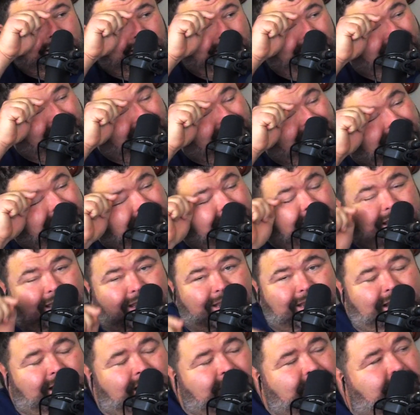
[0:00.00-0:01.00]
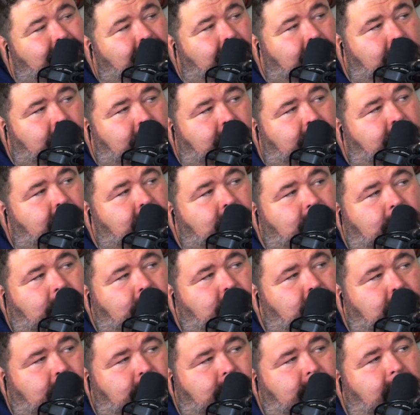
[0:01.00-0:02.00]
Yeah, I didn't think I needed to. This yeah.
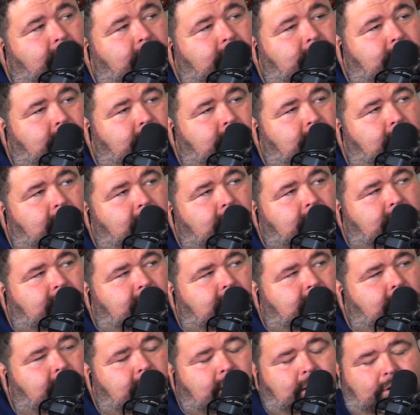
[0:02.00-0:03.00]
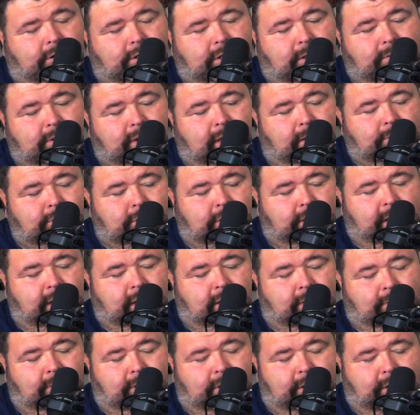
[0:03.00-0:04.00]
one trimmed out so nice. It, you know, sometimes you
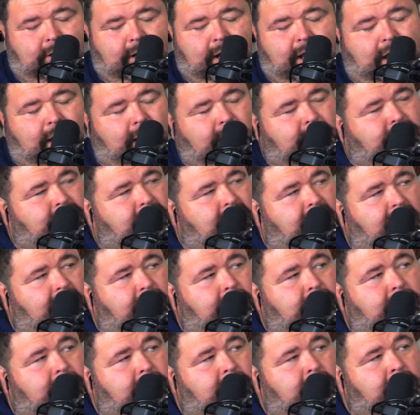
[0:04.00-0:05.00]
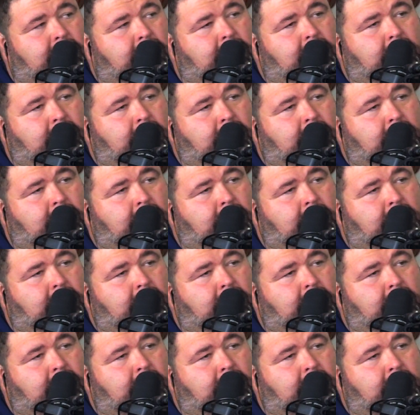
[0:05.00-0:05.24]
get them and they're odd shaped.